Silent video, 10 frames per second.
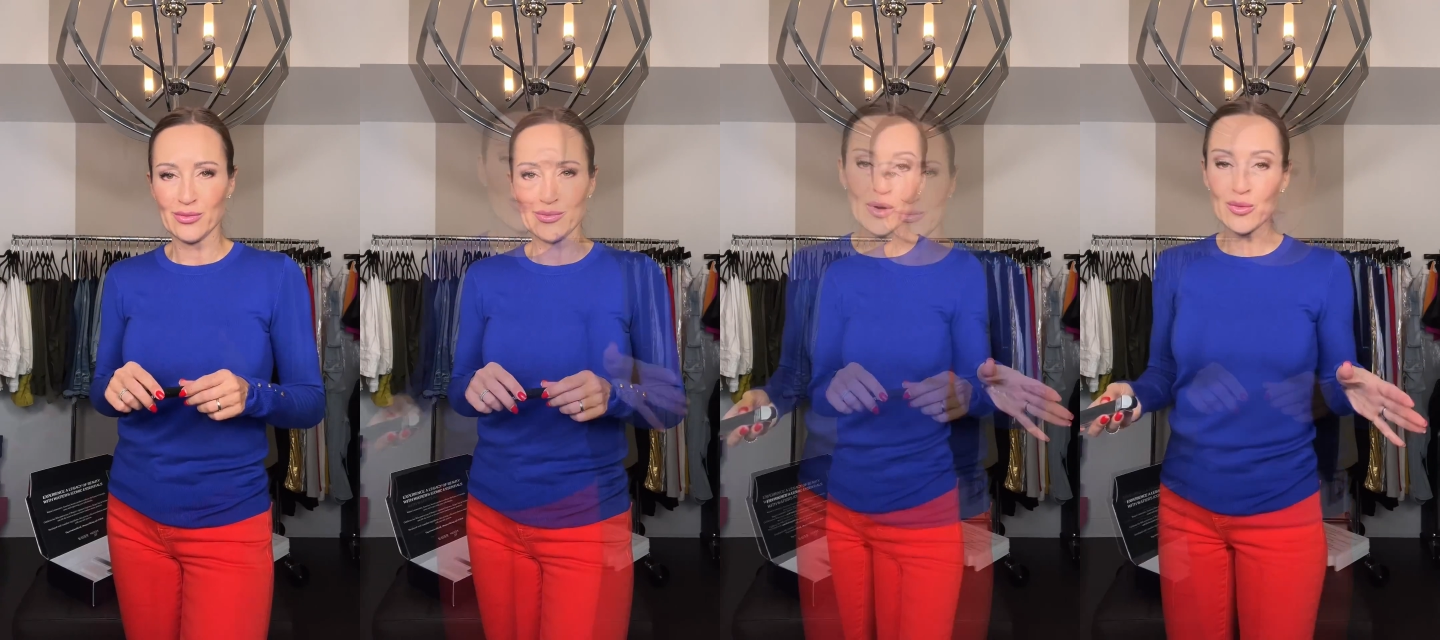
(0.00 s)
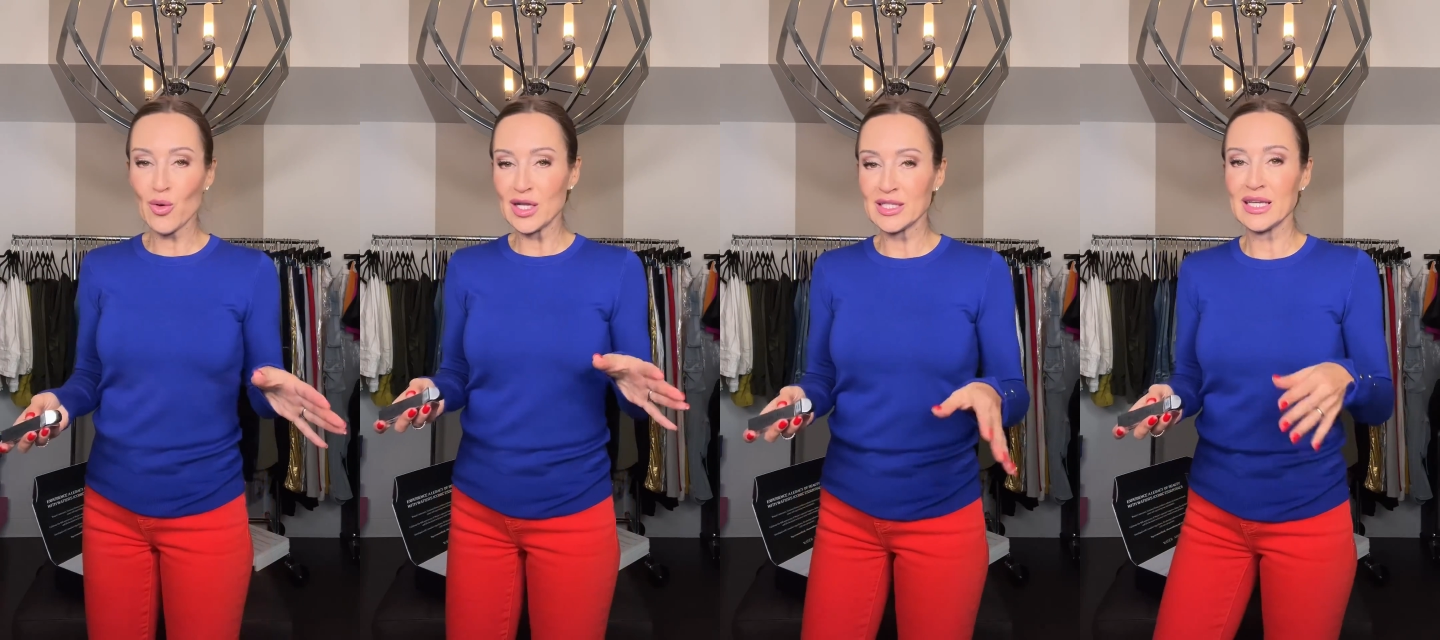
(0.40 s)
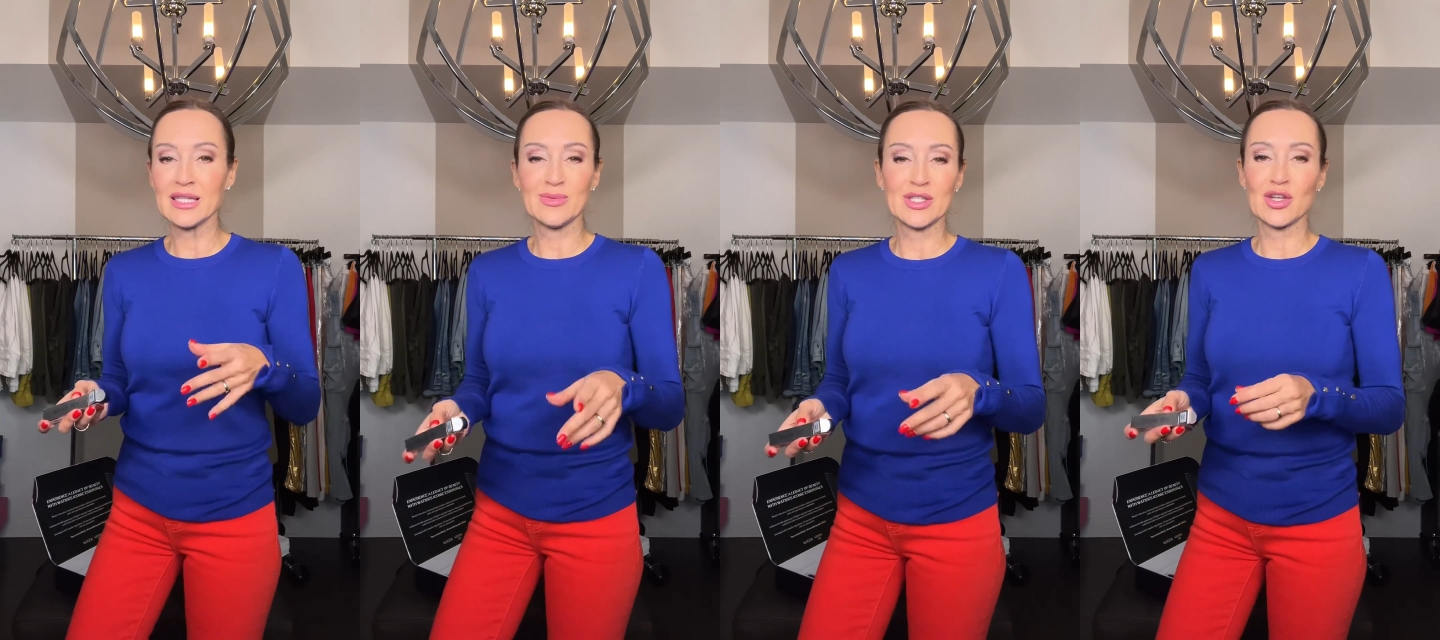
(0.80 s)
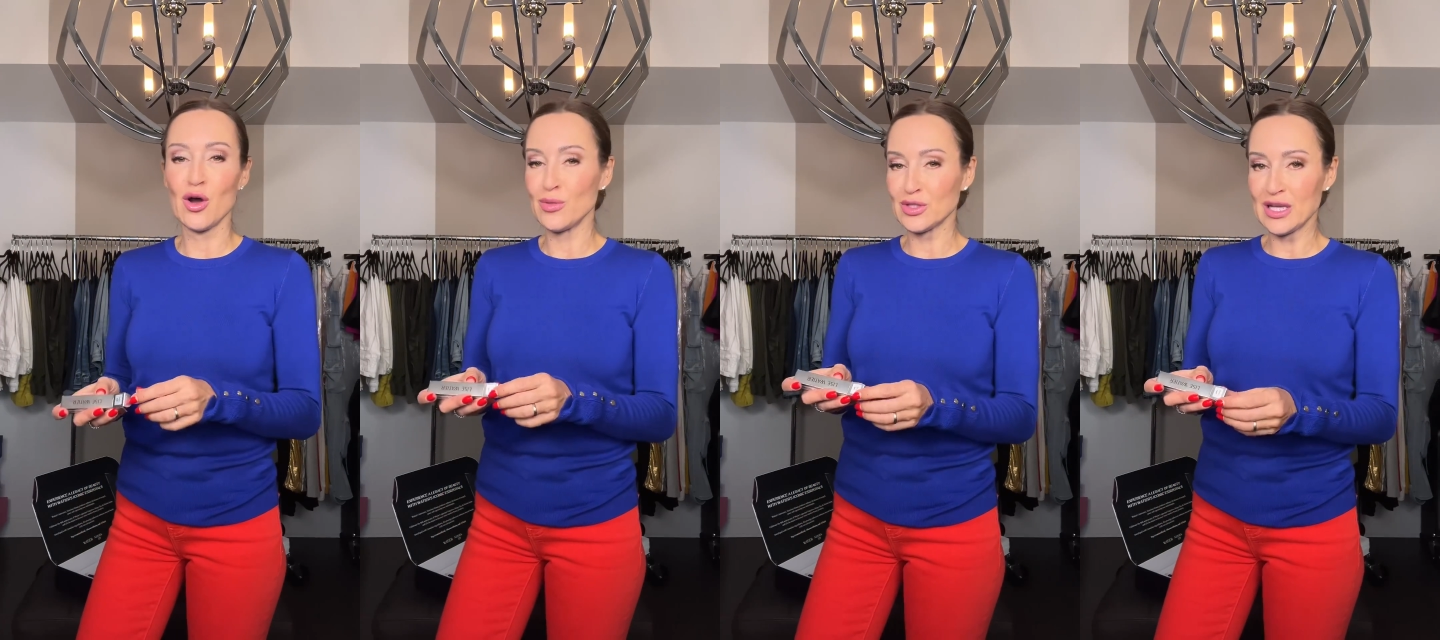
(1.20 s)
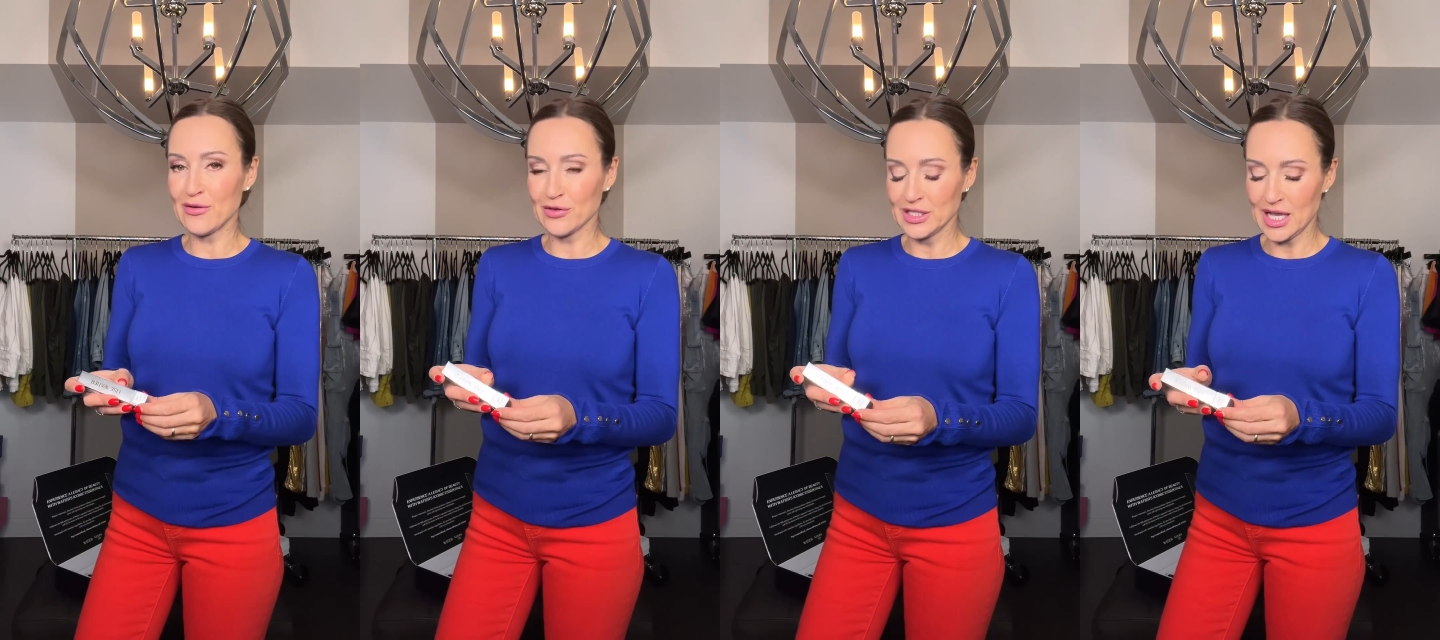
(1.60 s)
I wear Watier lipstick almost
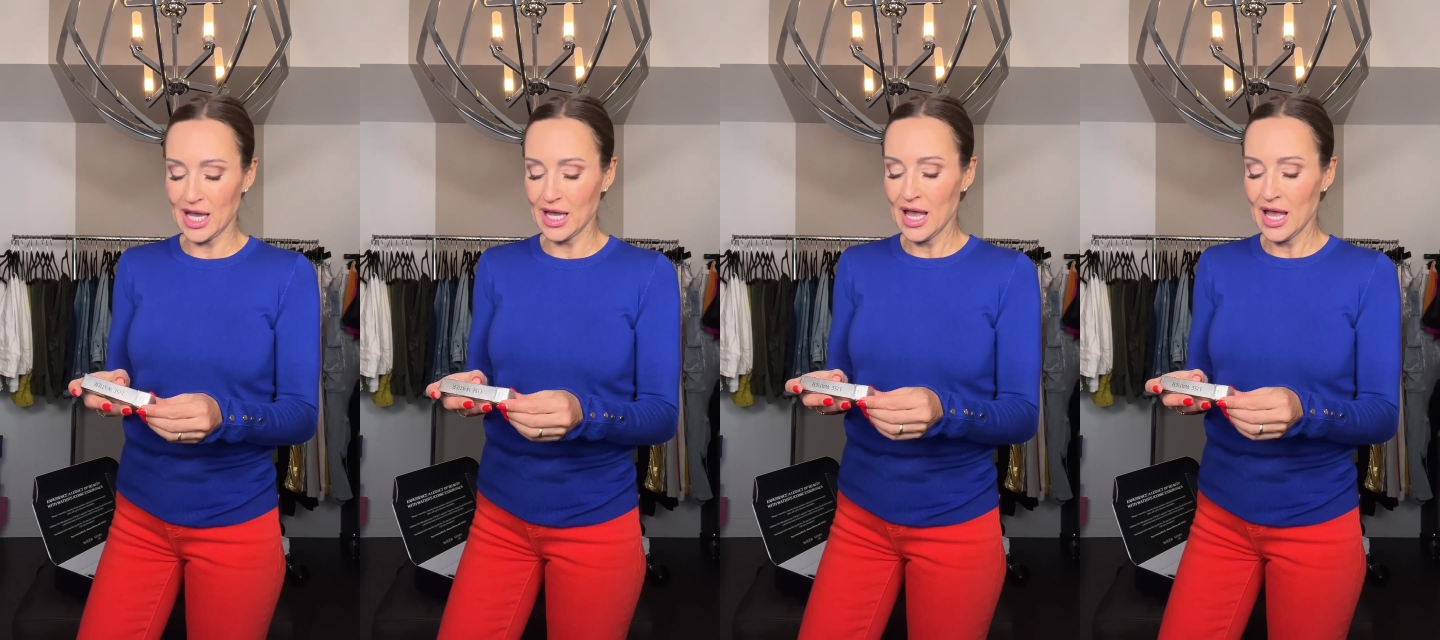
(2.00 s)
every day.